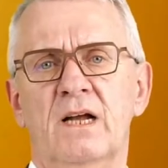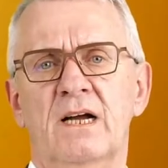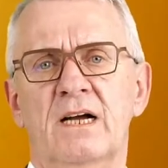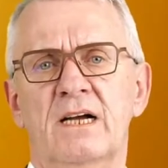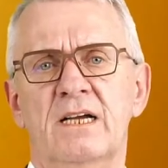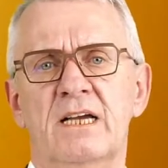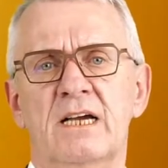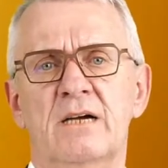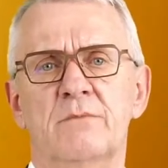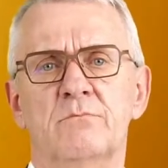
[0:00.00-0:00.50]

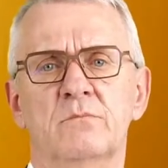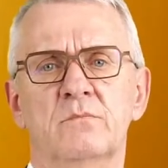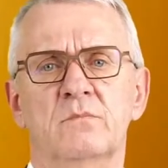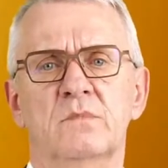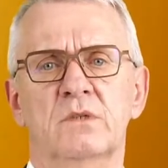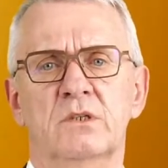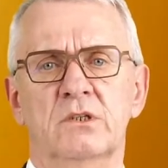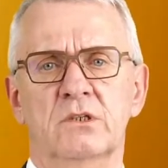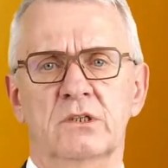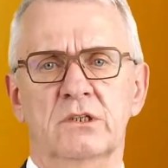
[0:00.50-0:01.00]
I
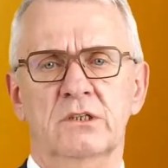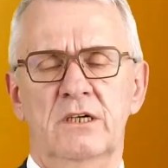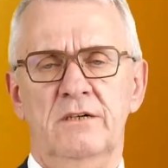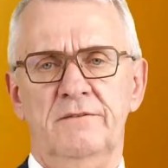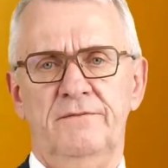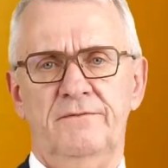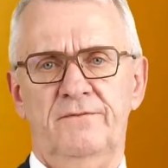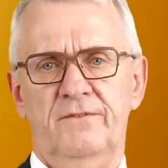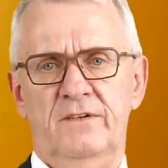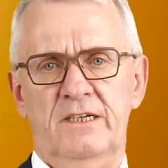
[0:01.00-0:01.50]
am
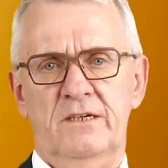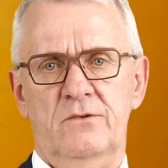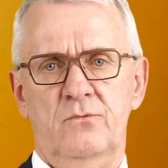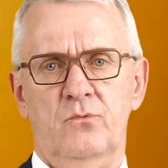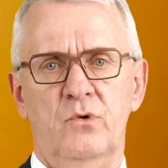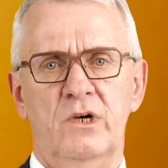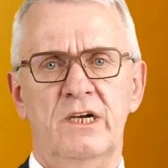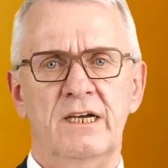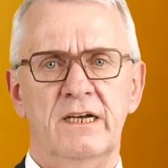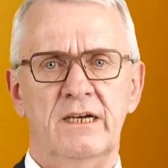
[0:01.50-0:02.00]
roughly
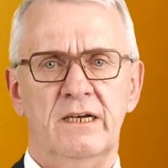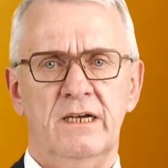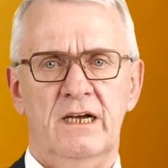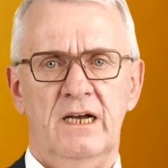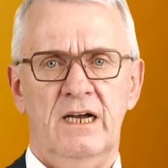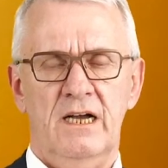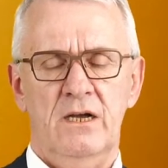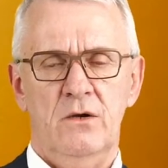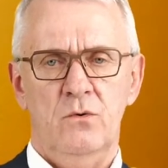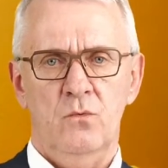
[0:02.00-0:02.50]
where
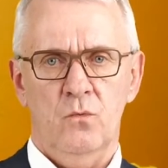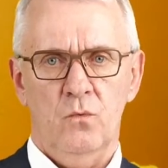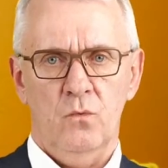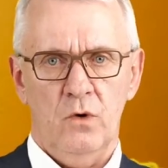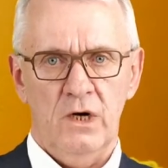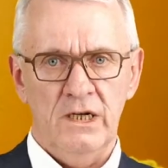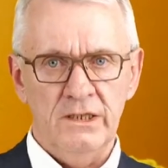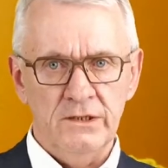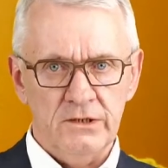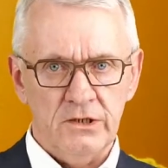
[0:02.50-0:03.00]
I
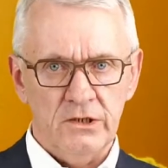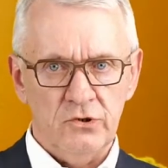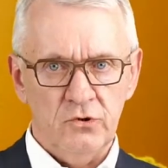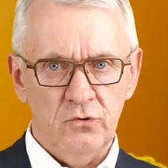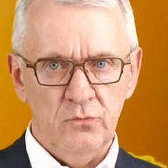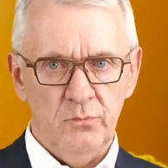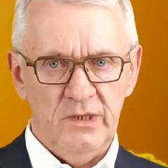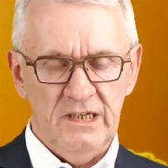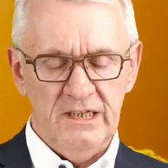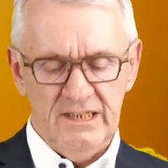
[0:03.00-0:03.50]
wanted
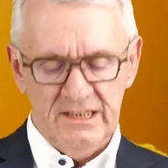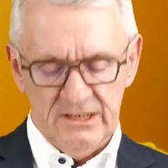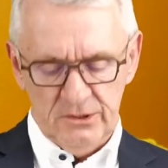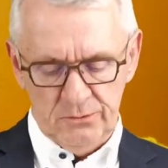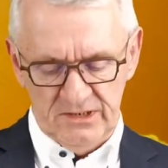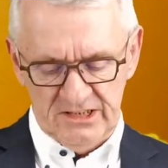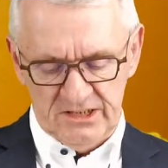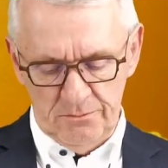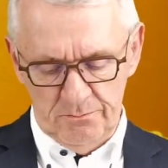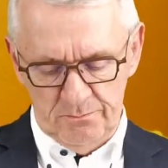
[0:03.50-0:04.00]
to be.
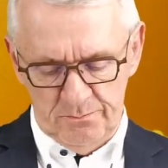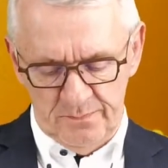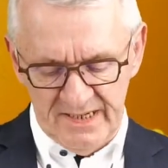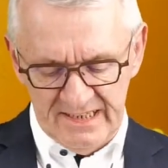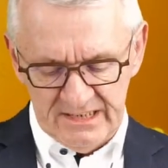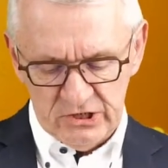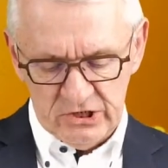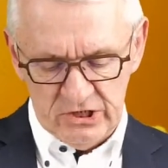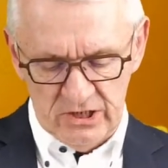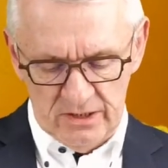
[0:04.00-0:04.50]
This was a
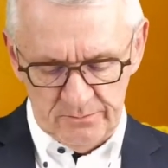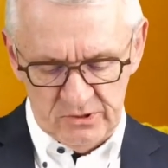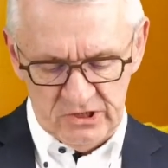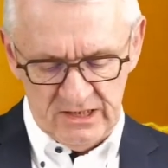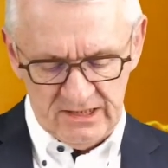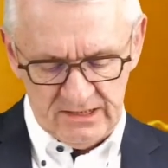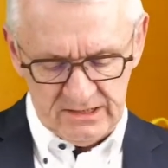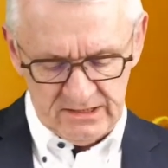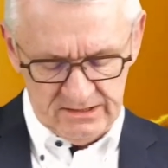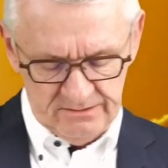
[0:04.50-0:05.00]
big
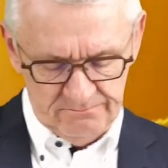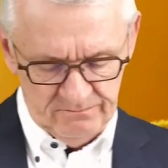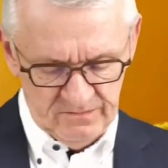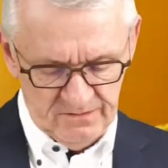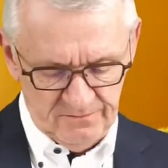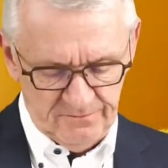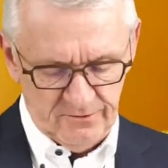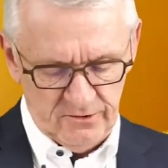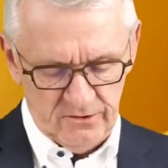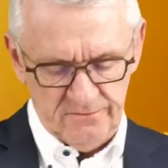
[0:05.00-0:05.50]
subject
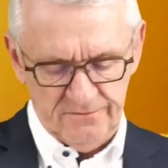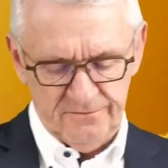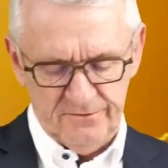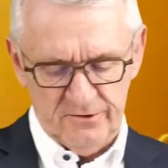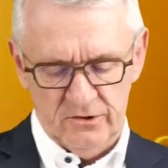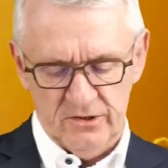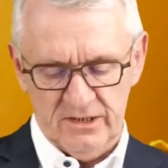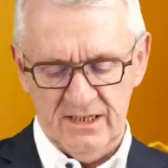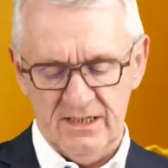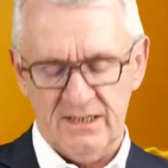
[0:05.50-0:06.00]

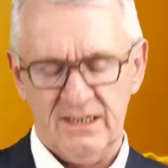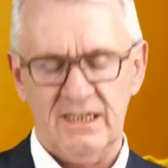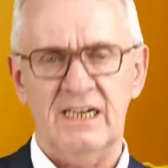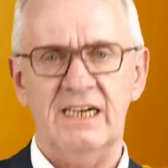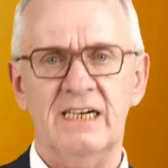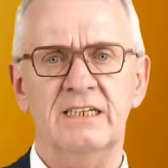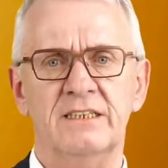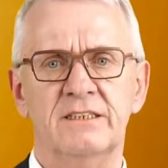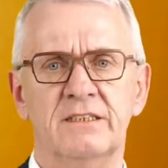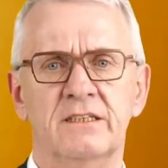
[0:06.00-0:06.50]
for a
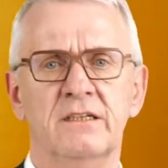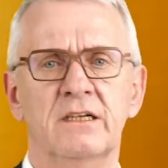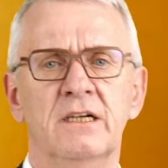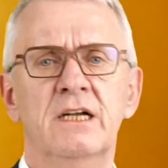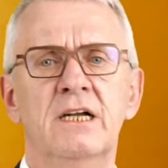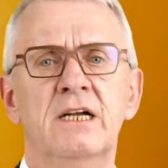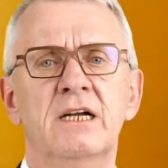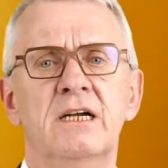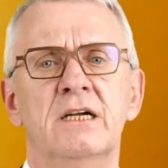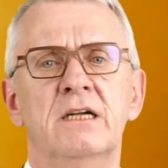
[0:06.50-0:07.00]
rather
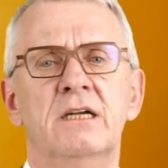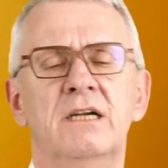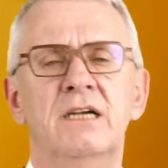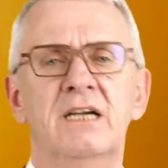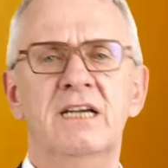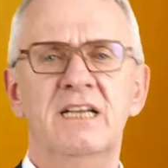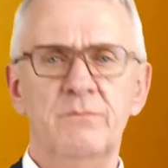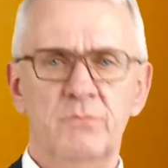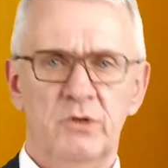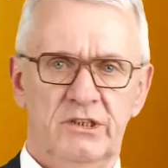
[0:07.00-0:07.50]

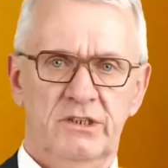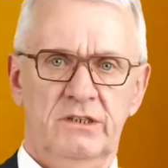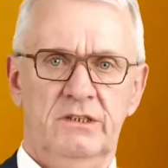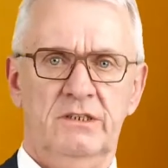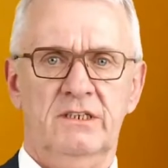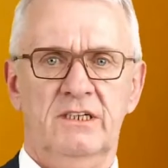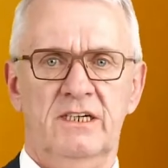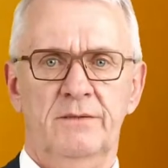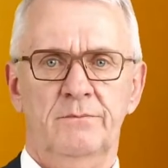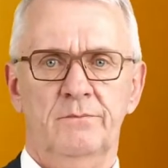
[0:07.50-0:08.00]

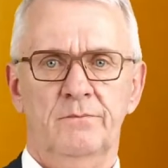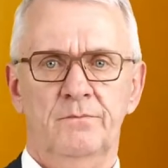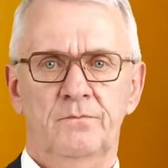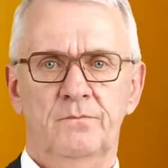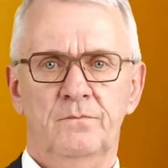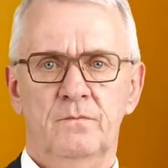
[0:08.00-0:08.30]
limited time.